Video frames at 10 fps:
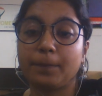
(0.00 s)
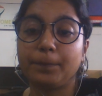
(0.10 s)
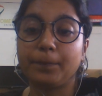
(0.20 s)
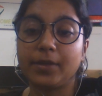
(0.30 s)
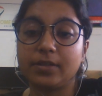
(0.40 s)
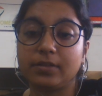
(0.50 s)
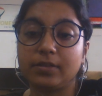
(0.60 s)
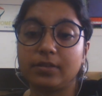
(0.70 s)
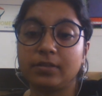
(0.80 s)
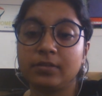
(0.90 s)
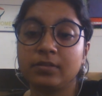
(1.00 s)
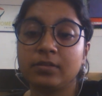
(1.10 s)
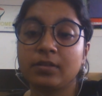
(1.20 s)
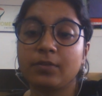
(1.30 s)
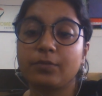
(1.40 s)
mainly
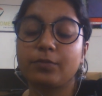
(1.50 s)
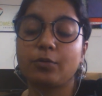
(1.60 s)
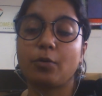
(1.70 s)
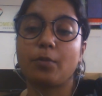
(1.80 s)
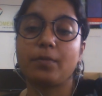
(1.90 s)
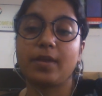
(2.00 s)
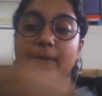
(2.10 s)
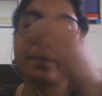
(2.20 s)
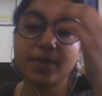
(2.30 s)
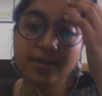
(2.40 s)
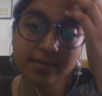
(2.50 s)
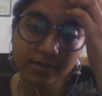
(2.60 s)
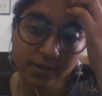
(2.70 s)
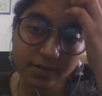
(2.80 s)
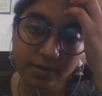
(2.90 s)
from
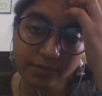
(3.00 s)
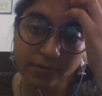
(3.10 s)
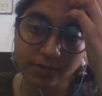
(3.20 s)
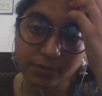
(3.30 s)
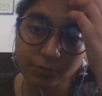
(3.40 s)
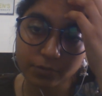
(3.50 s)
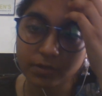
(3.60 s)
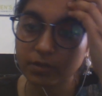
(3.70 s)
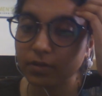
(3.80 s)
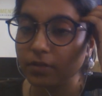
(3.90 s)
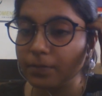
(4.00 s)
episcleral vascular